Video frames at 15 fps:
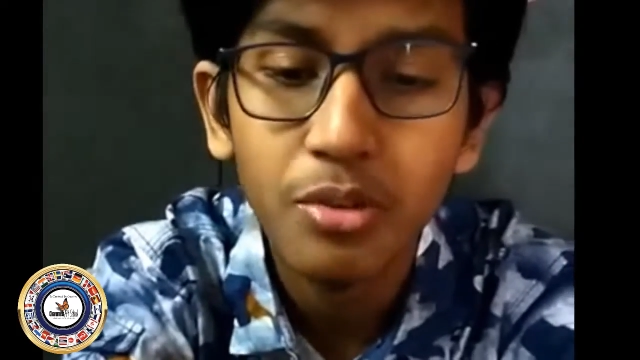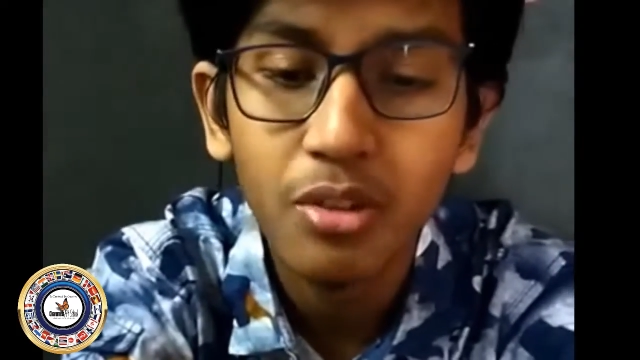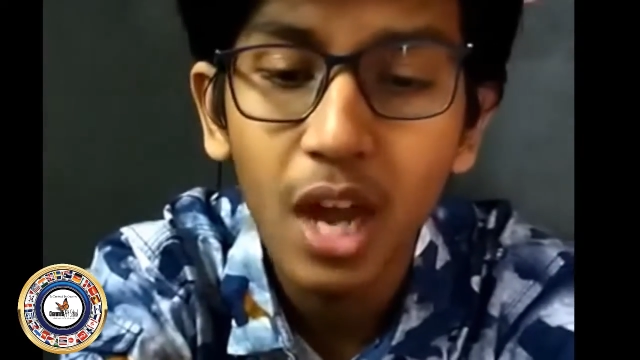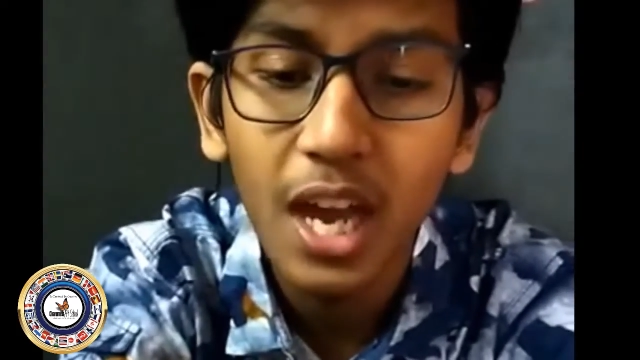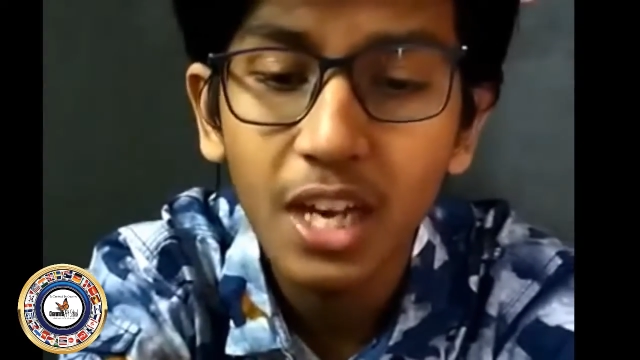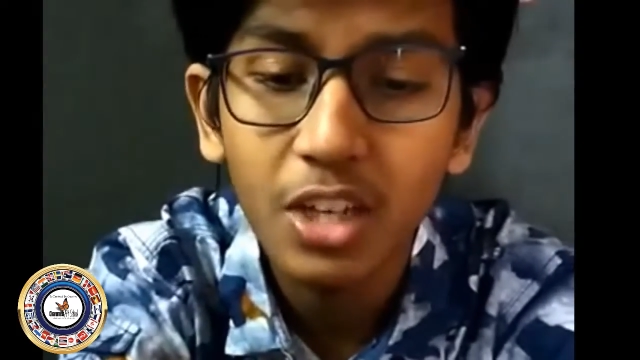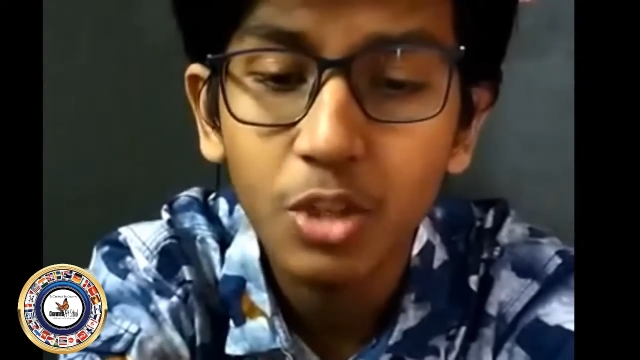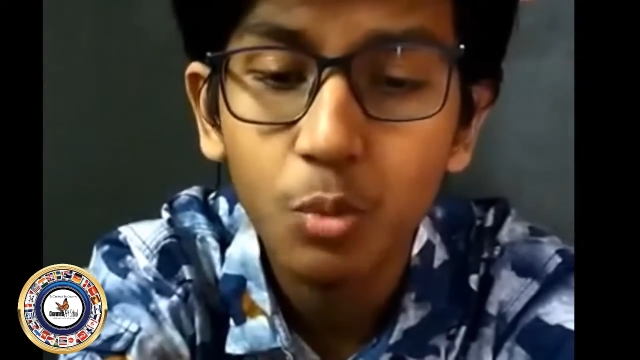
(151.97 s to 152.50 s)

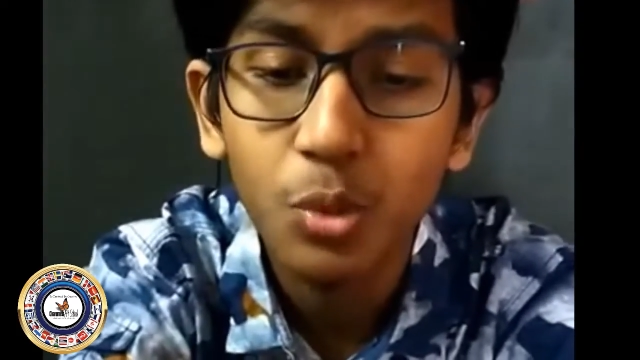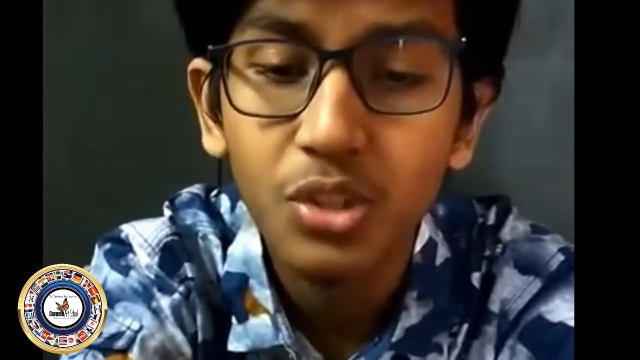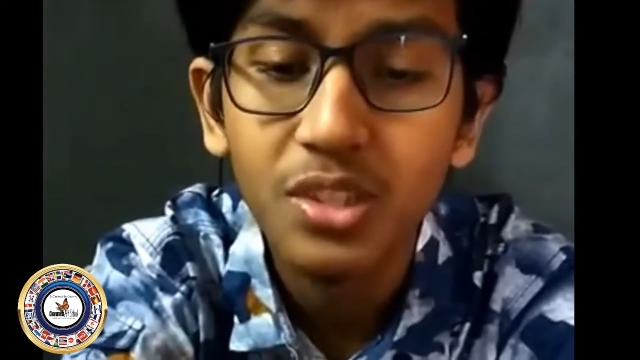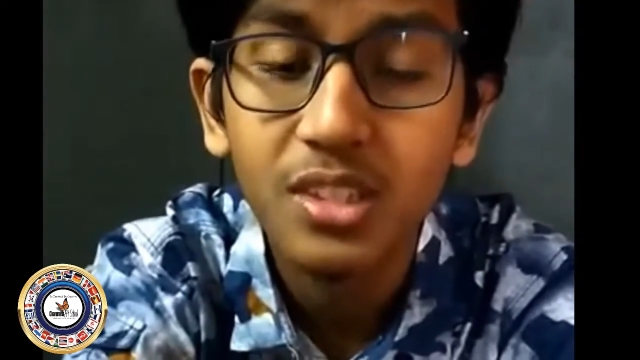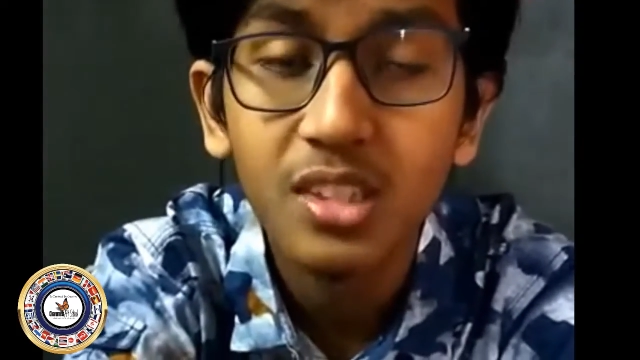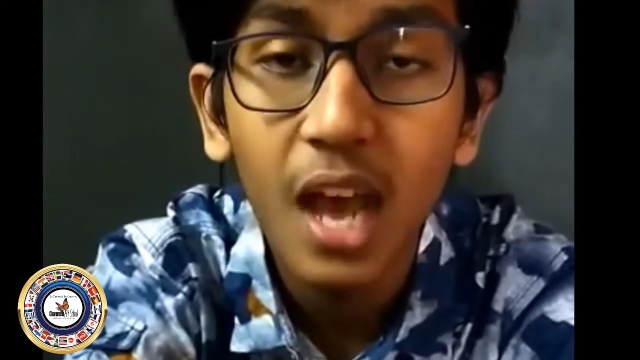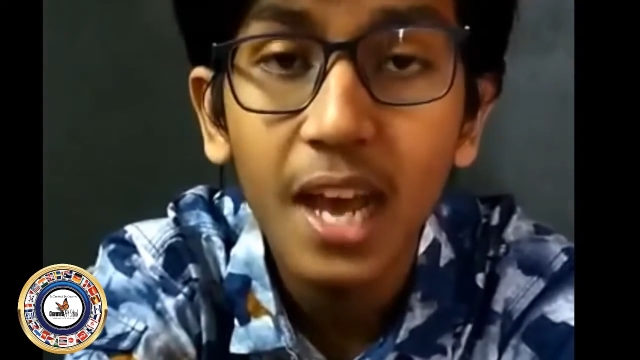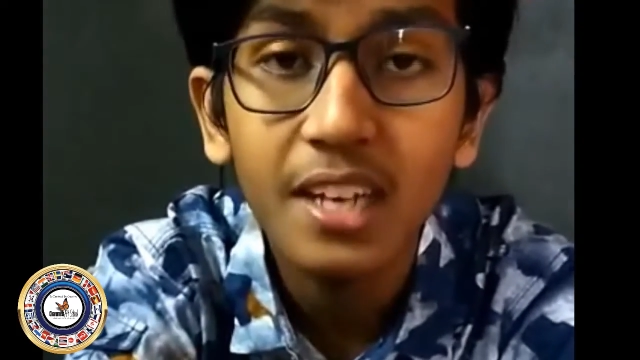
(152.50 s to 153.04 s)
racked with
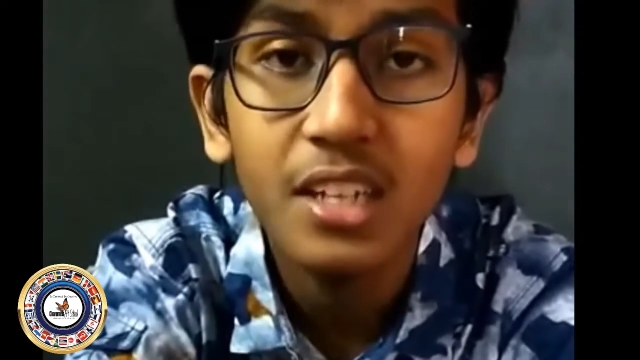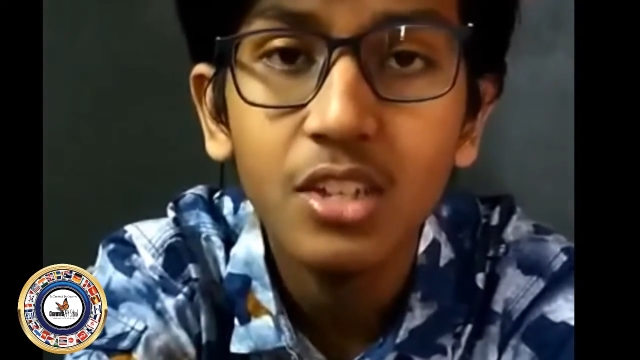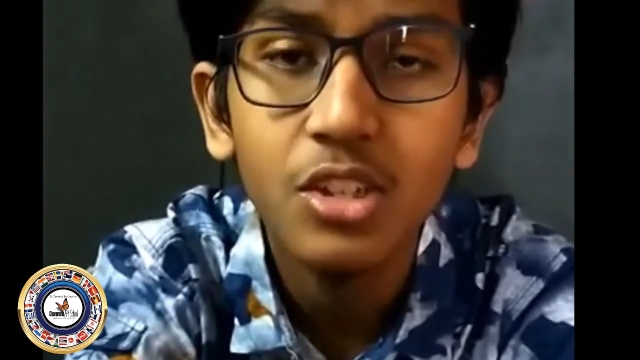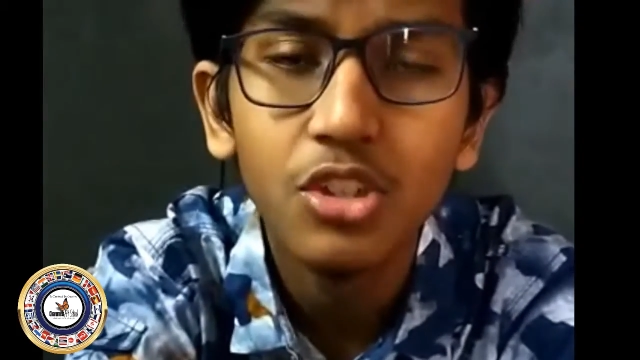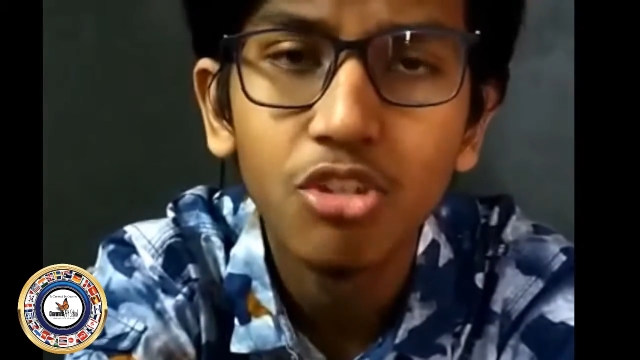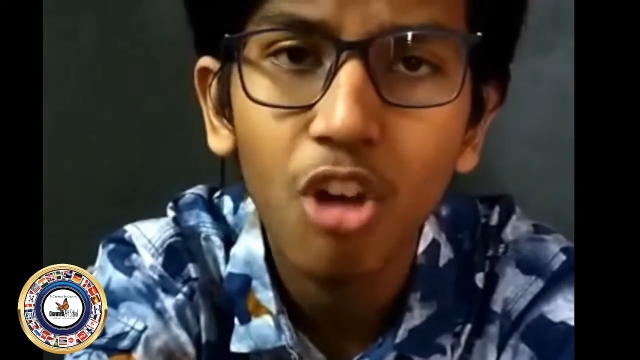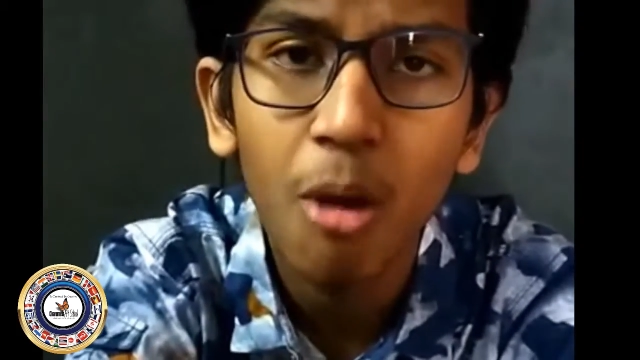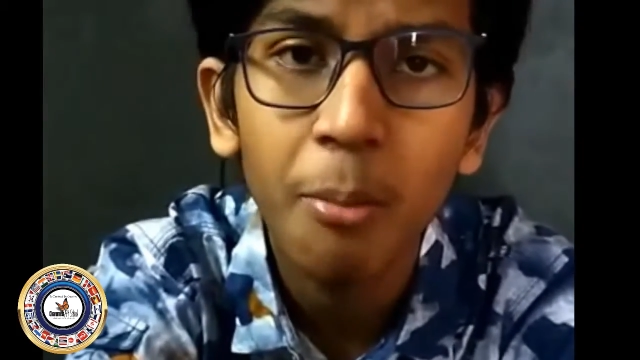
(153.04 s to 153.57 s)
silent
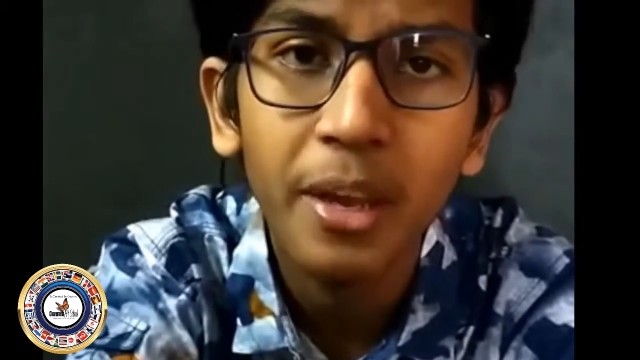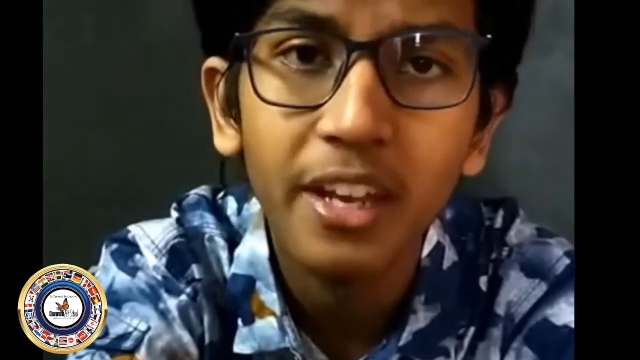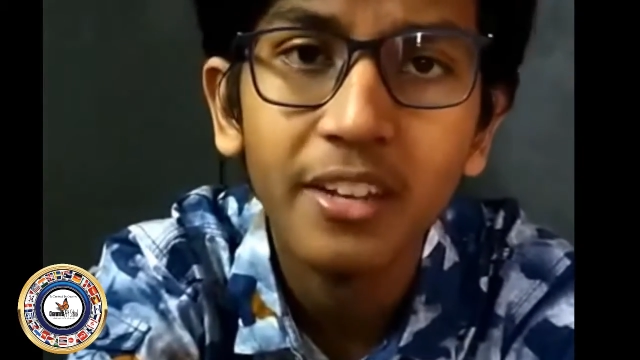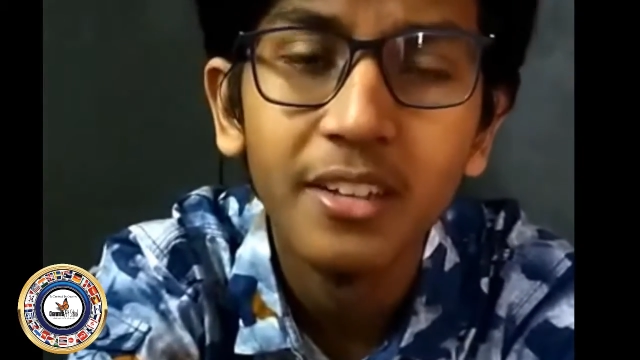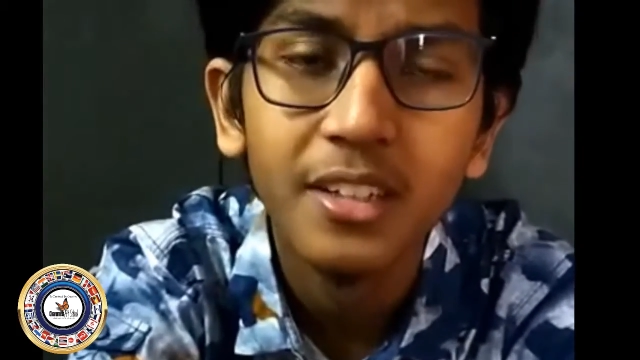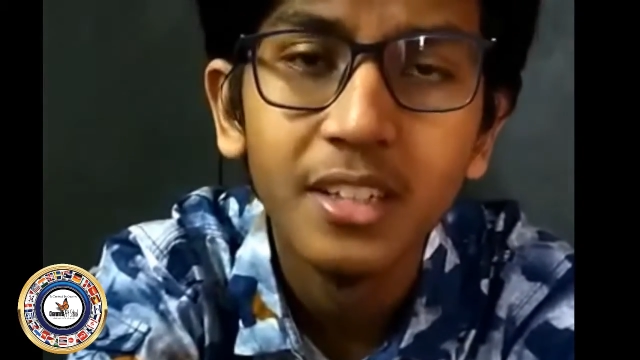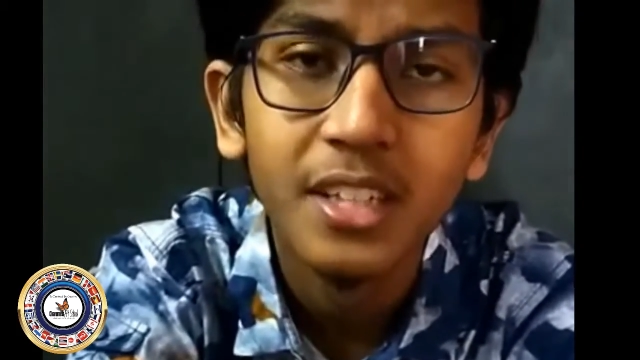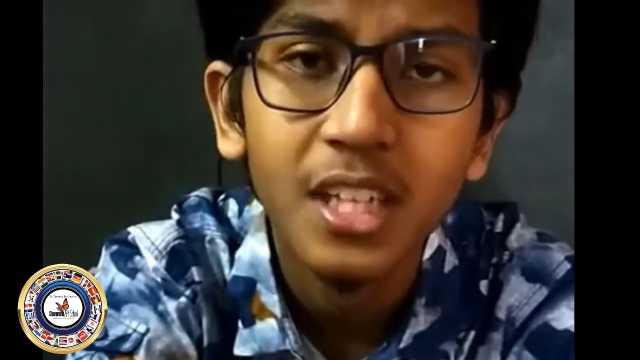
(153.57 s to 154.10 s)
sobbing.